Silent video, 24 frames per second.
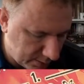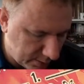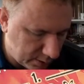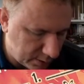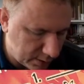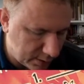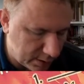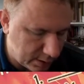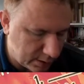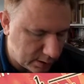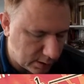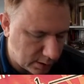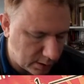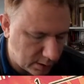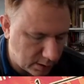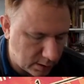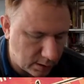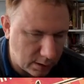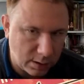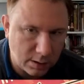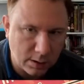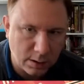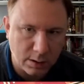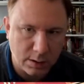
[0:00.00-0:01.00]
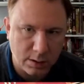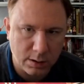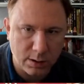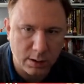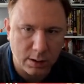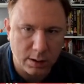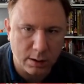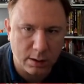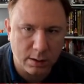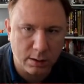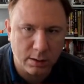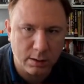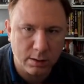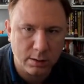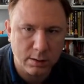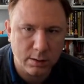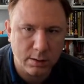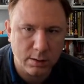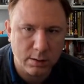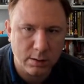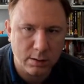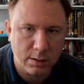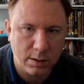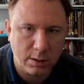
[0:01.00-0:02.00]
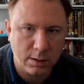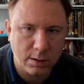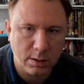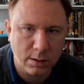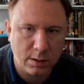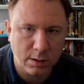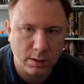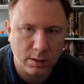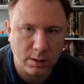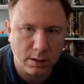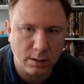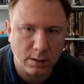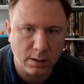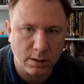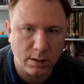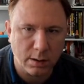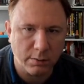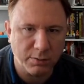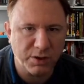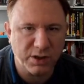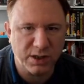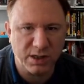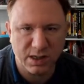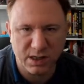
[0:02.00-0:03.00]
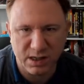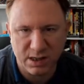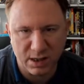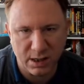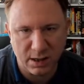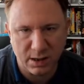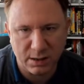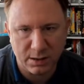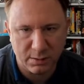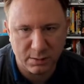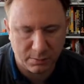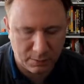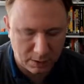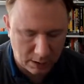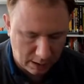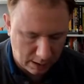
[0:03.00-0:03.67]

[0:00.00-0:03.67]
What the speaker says: We've got da-da-da-da-da-da, da-da-da-da-da-da, which is a 6.